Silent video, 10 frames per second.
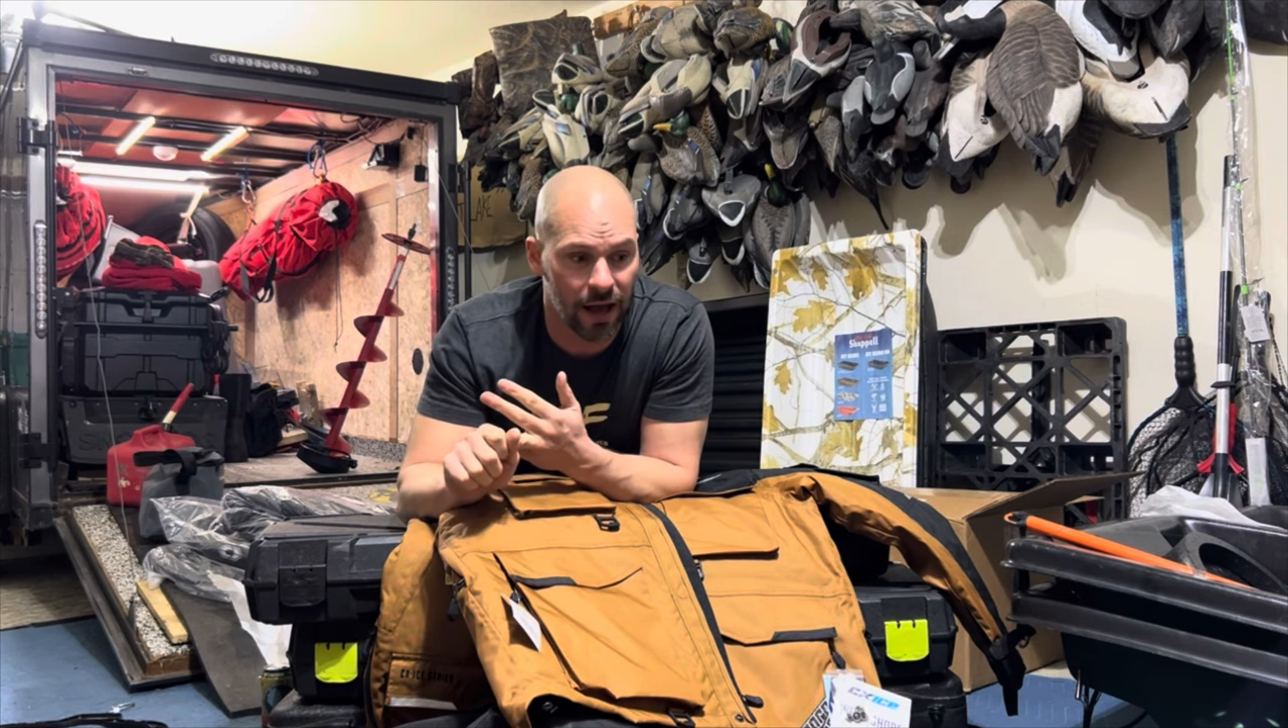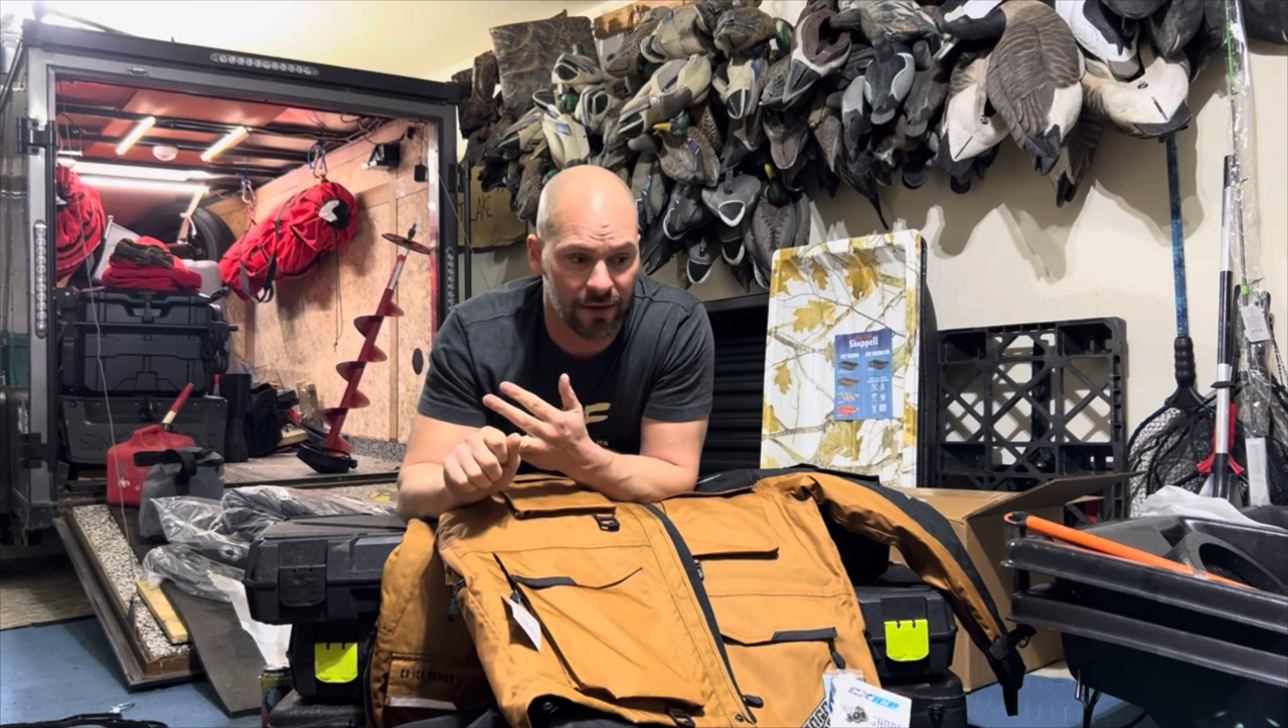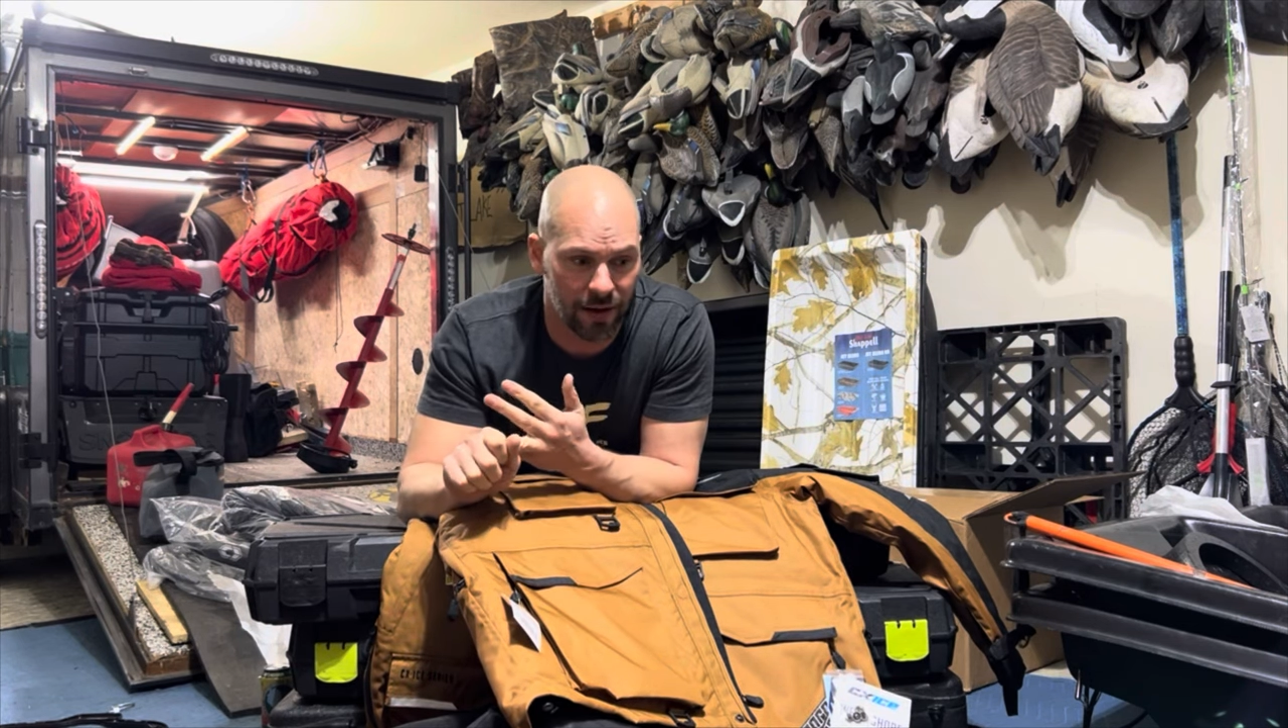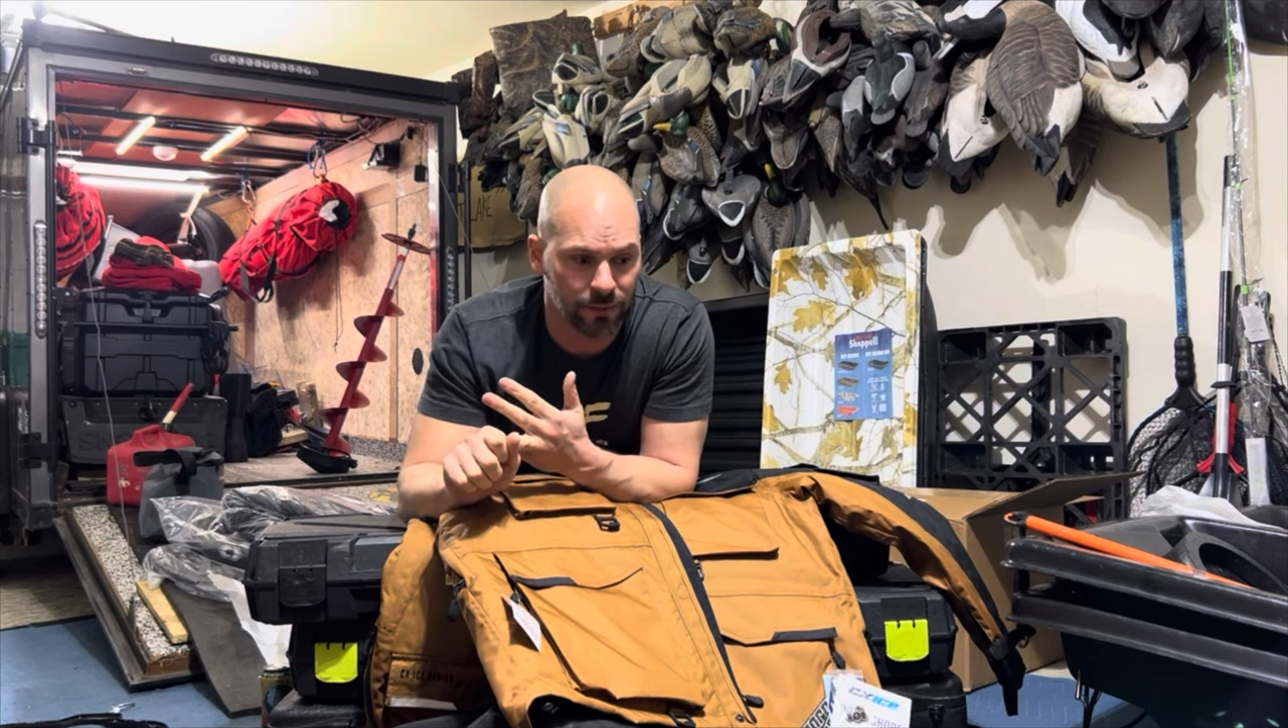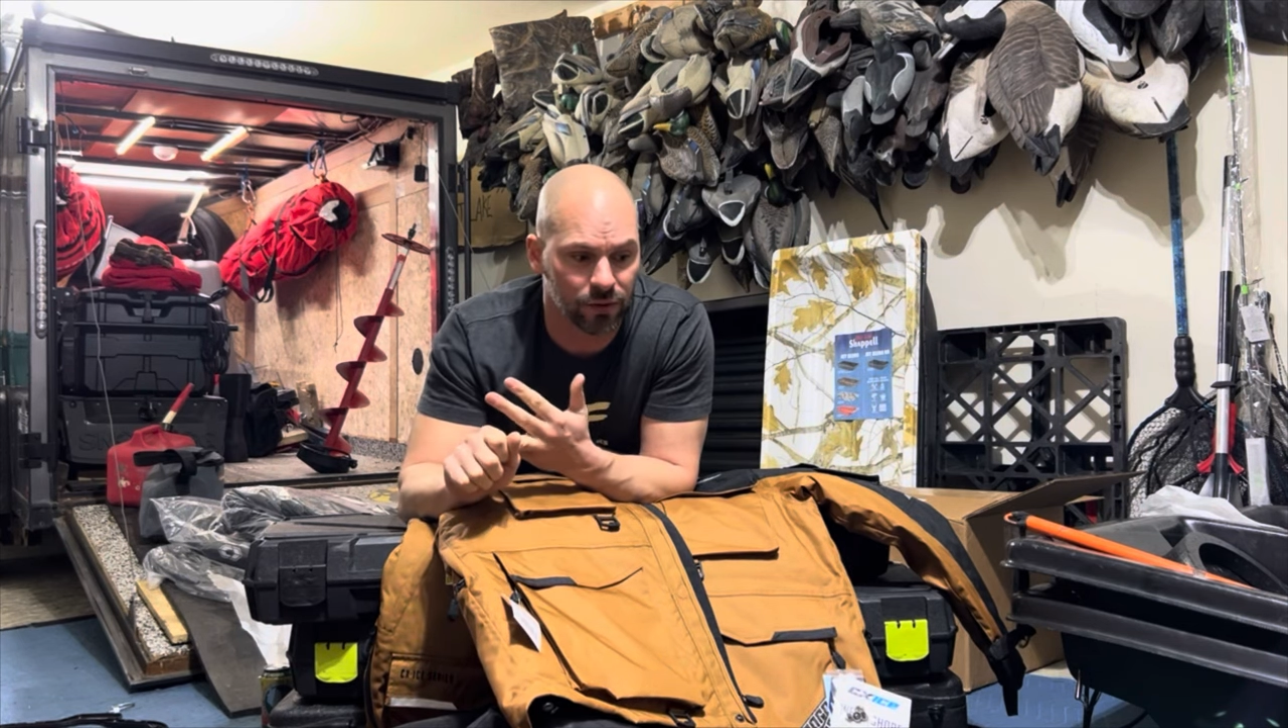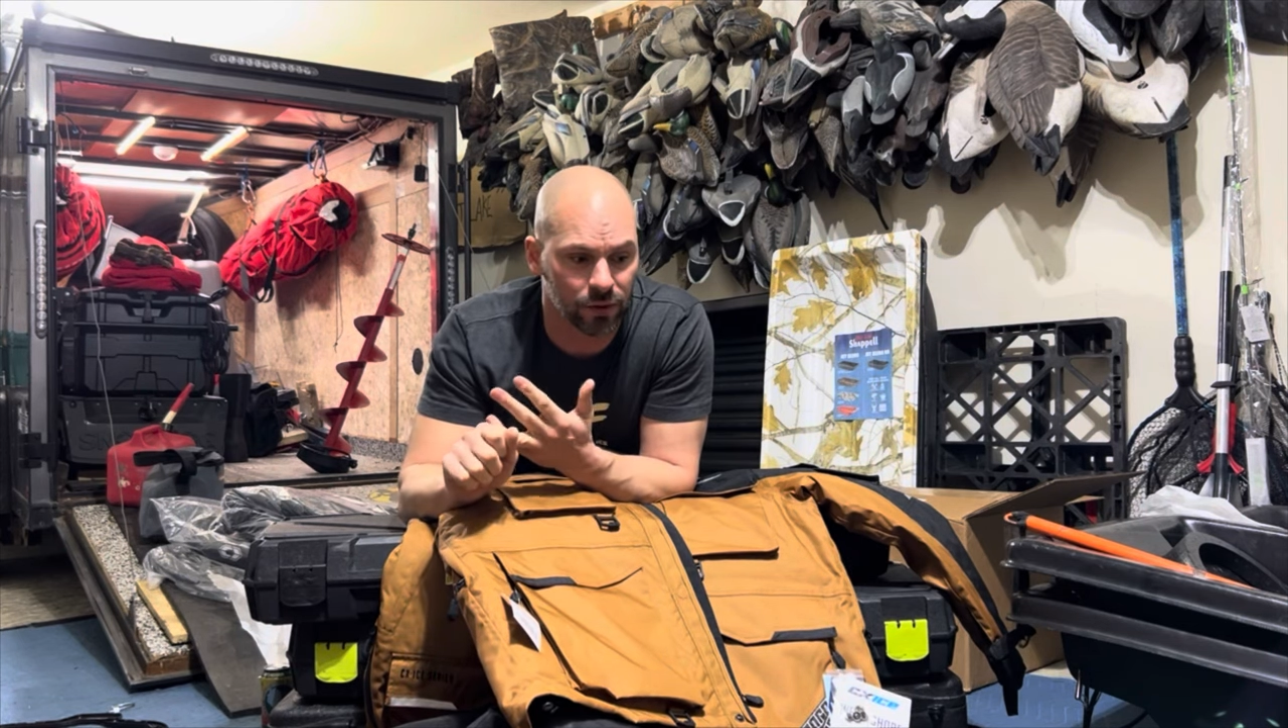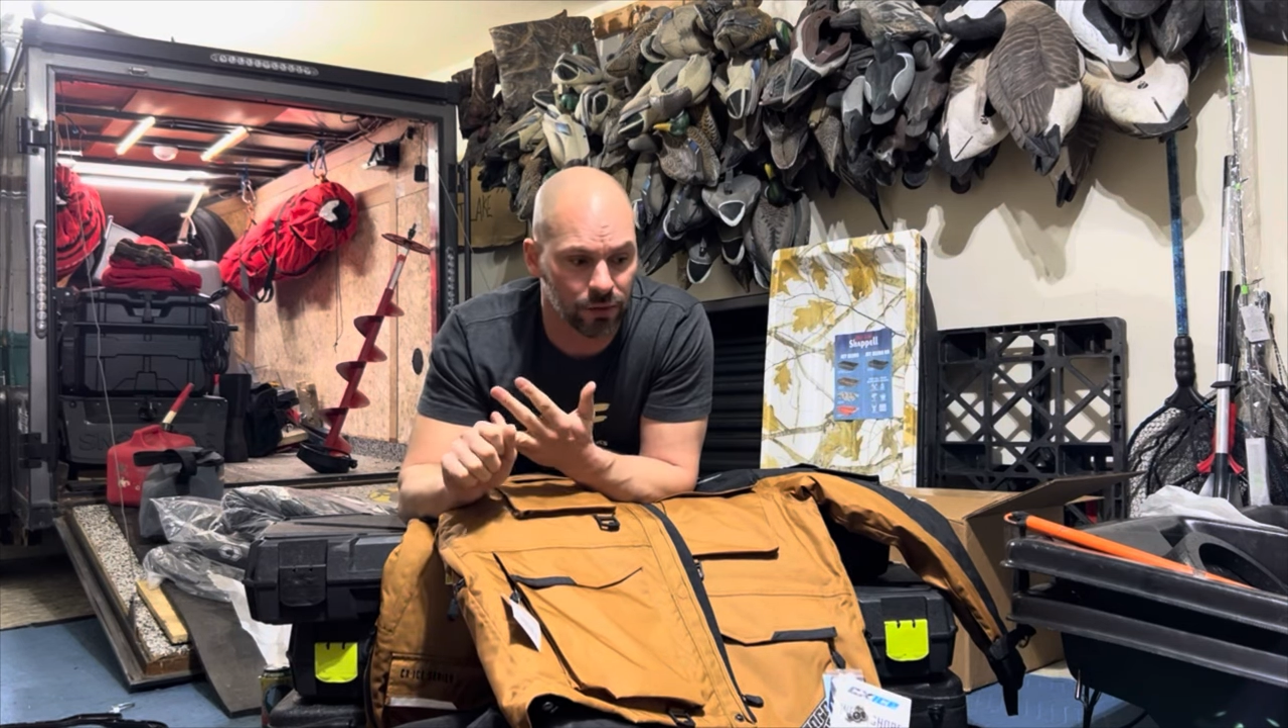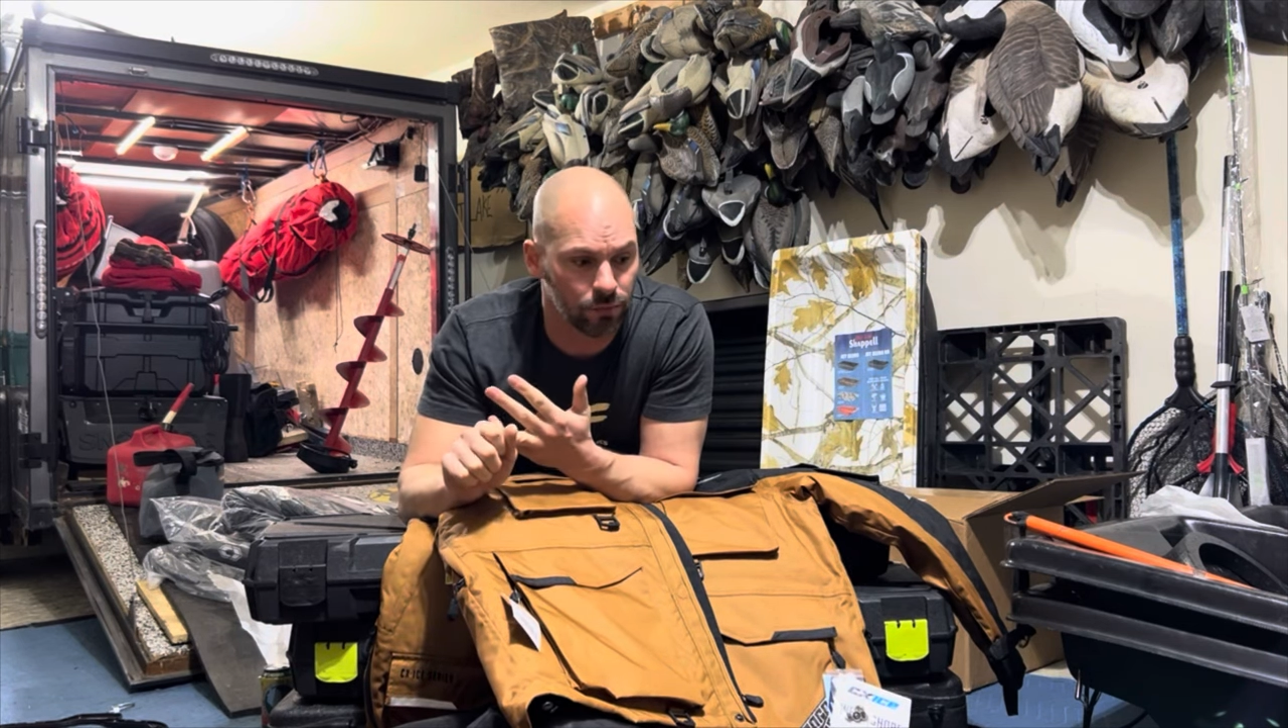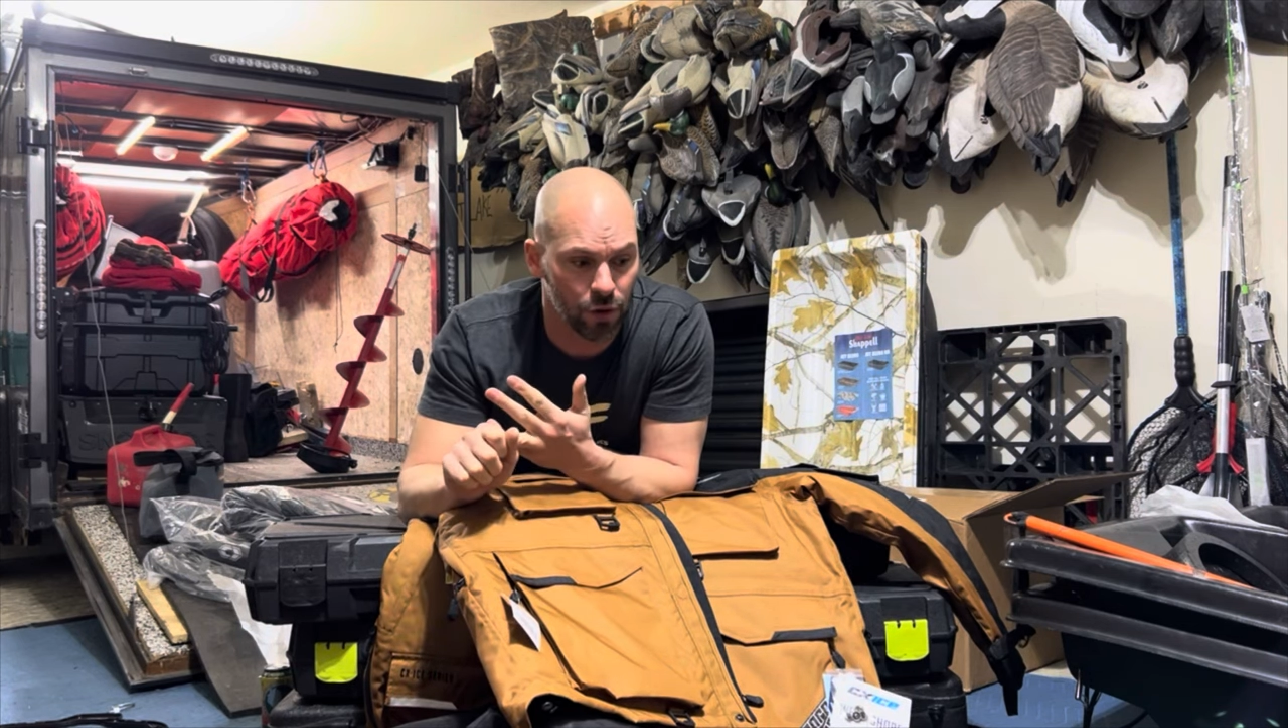Have absolutely